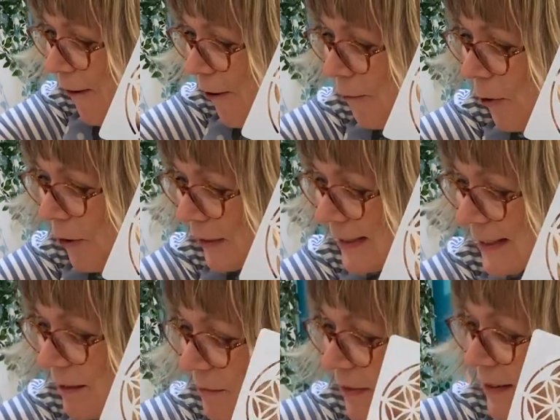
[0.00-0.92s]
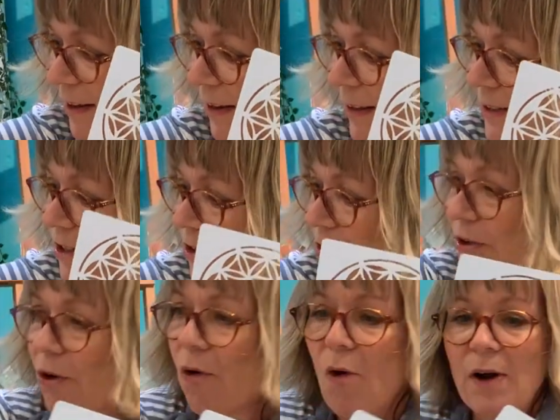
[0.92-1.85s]
artwork. It's something that I do
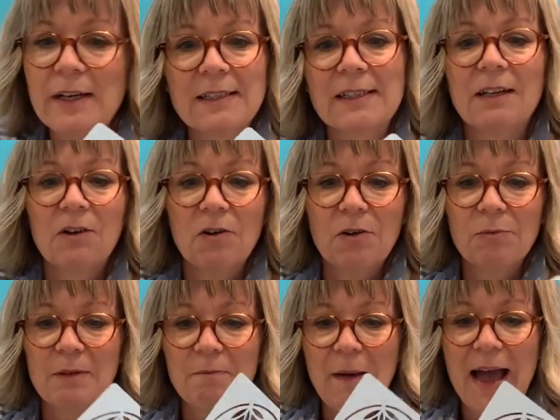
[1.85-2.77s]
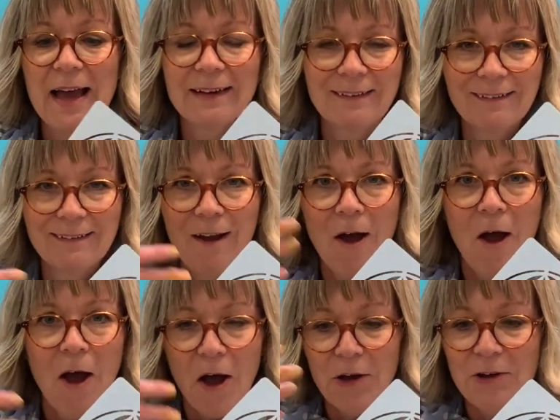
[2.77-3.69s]
quite a lot with pattern,
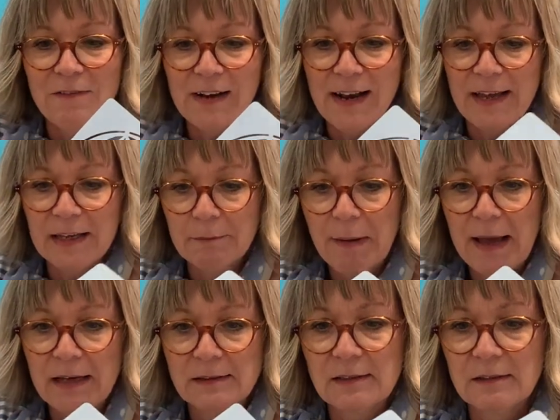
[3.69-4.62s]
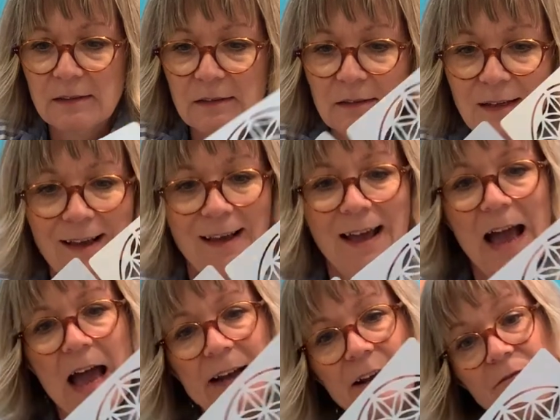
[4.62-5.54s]
overlaying pattern
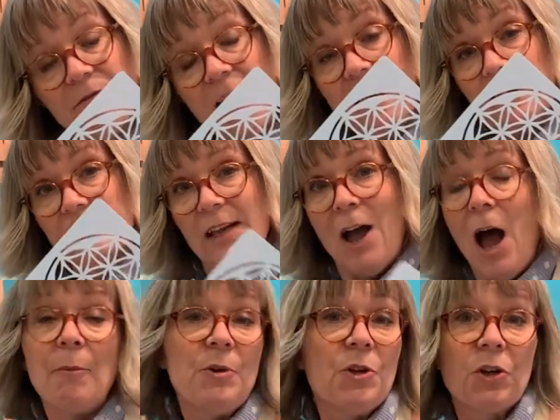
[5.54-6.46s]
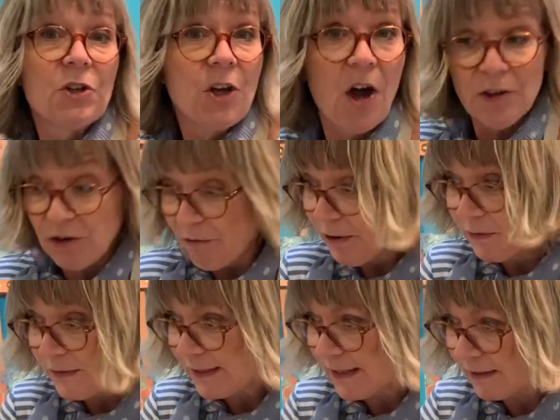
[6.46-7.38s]
and effect. I mean, you could cut your
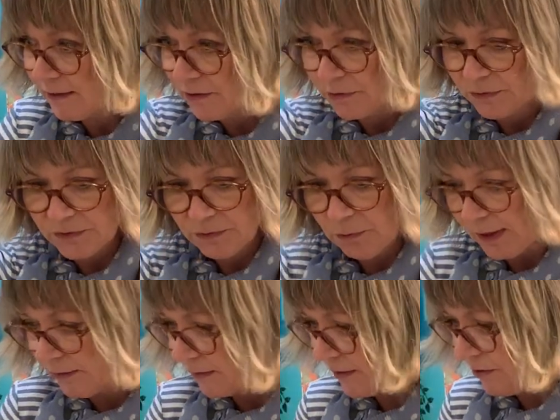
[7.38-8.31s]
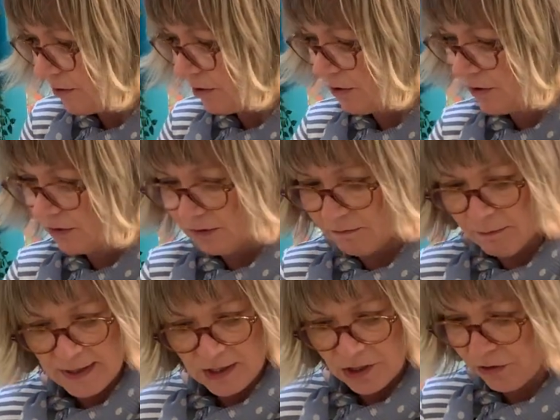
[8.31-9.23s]
own stencils as well, so you could sort of
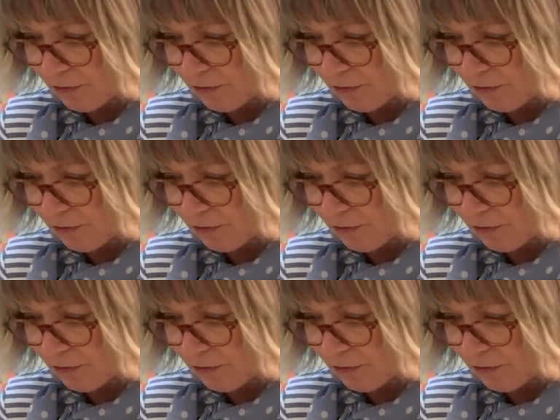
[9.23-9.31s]
make